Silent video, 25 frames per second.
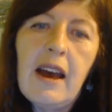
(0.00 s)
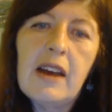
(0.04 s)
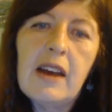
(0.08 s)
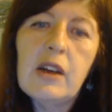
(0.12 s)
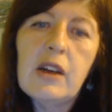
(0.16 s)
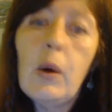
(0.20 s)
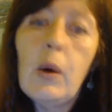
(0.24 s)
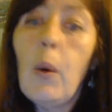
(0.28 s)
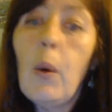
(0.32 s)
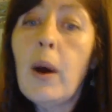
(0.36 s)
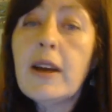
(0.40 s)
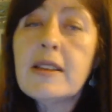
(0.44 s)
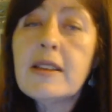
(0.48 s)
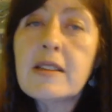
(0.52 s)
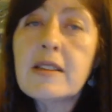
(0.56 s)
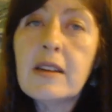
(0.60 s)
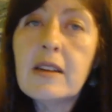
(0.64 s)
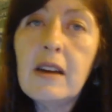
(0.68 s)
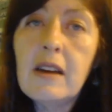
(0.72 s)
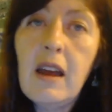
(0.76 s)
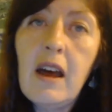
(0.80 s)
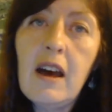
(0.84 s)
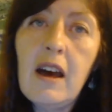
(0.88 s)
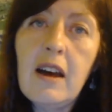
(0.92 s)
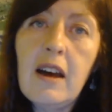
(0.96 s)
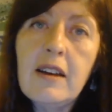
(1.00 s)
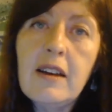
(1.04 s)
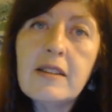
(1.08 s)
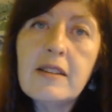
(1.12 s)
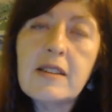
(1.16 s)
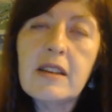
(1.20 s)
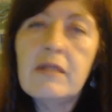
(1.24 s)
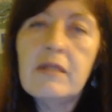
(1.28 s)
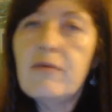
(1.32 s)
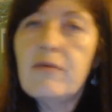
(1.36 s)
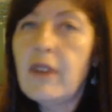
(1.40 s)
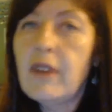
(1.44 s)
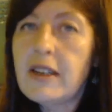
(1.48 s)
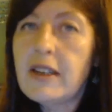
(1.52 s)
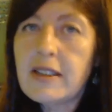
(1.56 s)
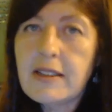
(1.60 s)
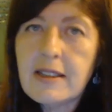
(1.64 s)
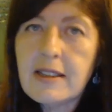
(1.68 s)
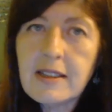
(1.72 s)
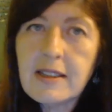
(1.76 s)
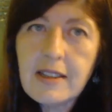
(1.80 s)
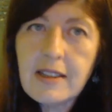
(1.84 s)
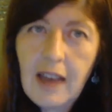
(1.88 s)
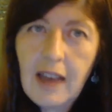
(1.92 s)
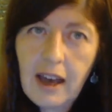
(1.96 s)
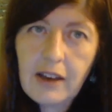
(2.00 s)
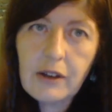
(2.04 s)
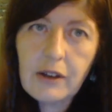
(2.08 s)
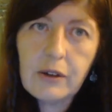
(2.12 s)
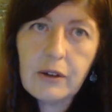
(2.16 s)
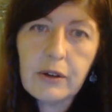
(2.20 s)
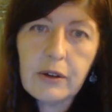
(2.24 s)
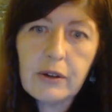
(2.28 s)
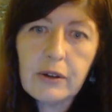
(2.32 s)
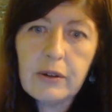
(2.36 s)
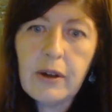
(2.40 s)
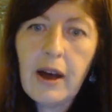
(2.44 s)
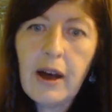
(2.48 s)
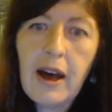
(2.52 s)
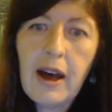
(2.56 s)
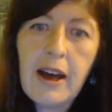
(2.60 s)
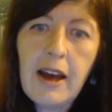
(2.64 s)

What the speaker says: and quite alert and ready to tackle